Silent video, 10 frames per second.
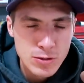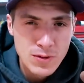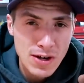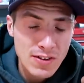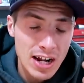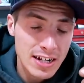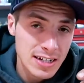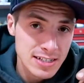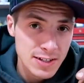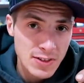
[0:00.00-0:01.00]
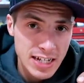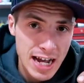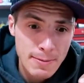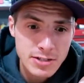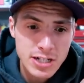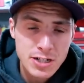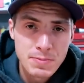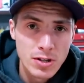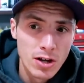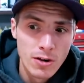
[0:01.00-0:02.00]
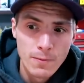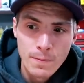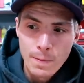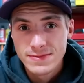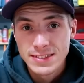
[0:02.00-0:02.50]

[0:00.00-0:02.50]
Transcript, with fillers: If you have any ideas, leave in the comment section below.